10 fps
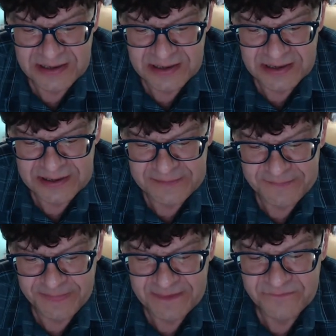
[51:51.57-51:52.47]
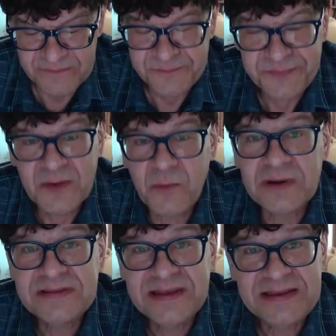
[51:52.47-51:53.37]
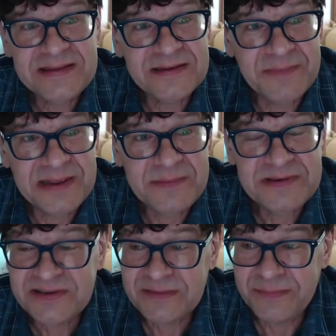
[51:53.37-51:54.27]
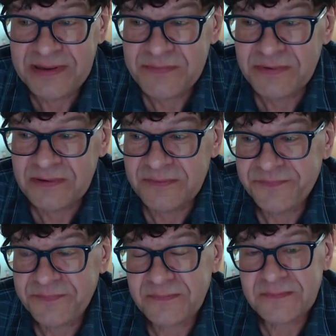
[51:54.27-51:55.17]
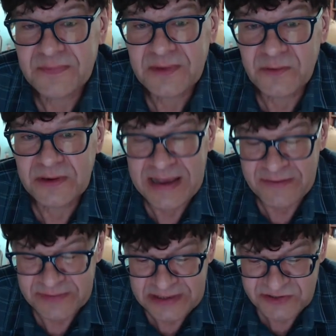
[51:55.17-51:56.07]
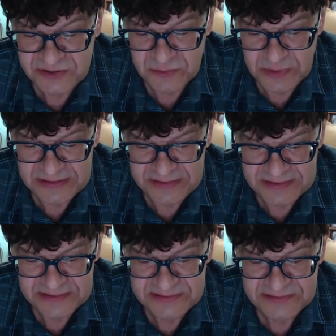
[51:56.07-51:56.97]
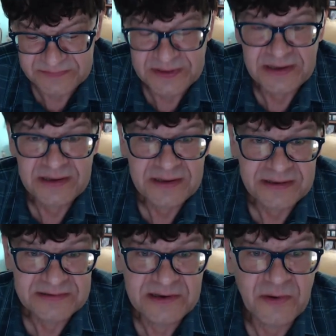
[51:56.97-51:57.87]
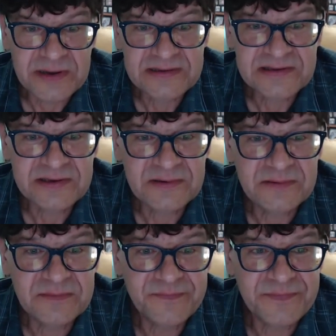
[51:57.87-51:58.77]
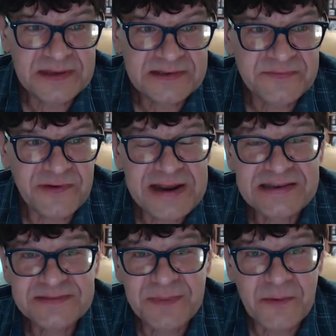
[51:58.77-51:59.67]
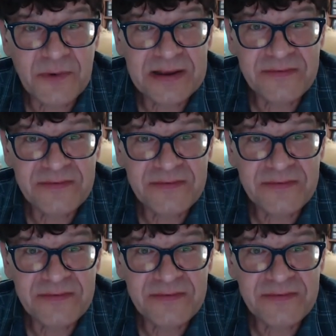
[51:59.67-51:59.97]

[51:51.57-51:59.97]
Um, one thing that maybe some people would have an issue with is is going to this phrase my wife